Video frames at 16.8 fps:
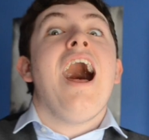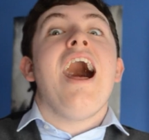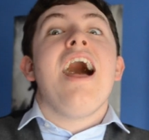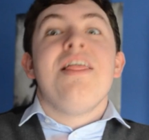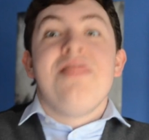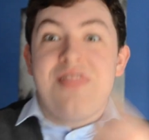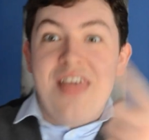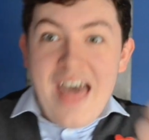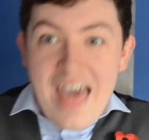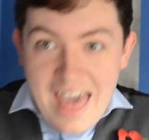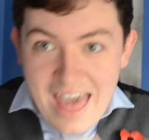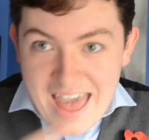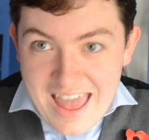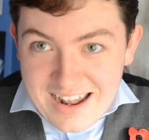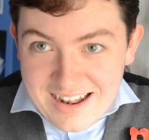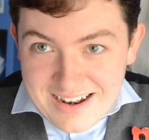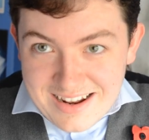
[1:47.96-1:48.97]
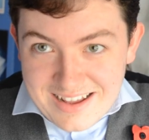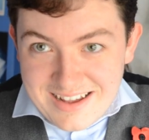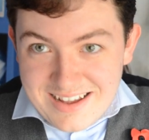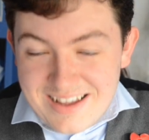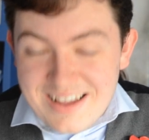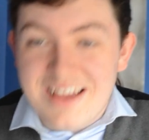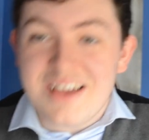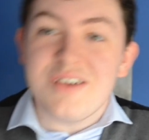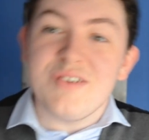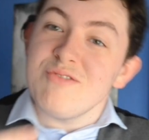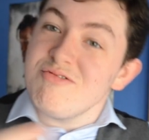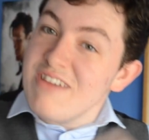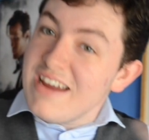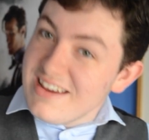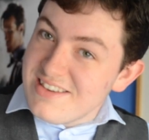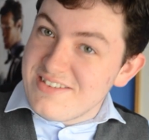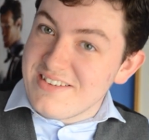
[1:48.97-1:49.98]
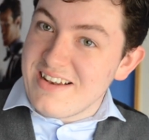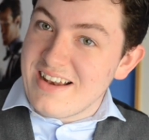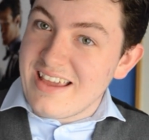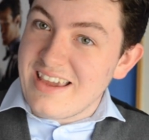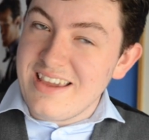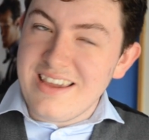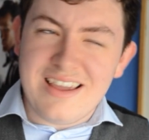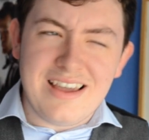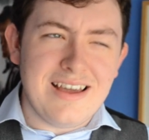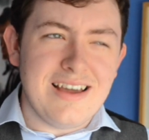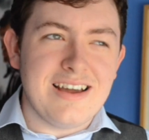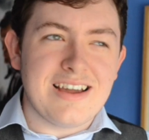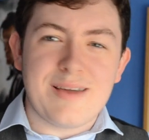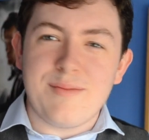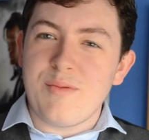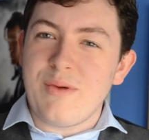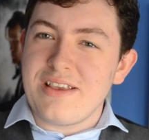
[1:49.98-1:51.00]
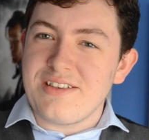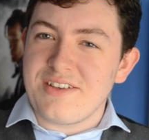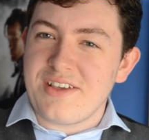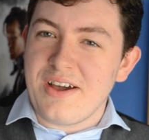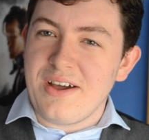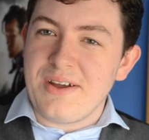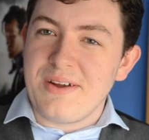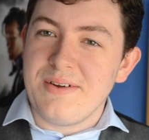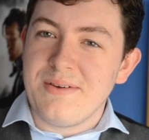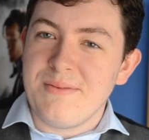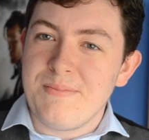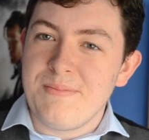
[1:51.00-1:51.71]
And then, recently, uh, a couple of weeks ago,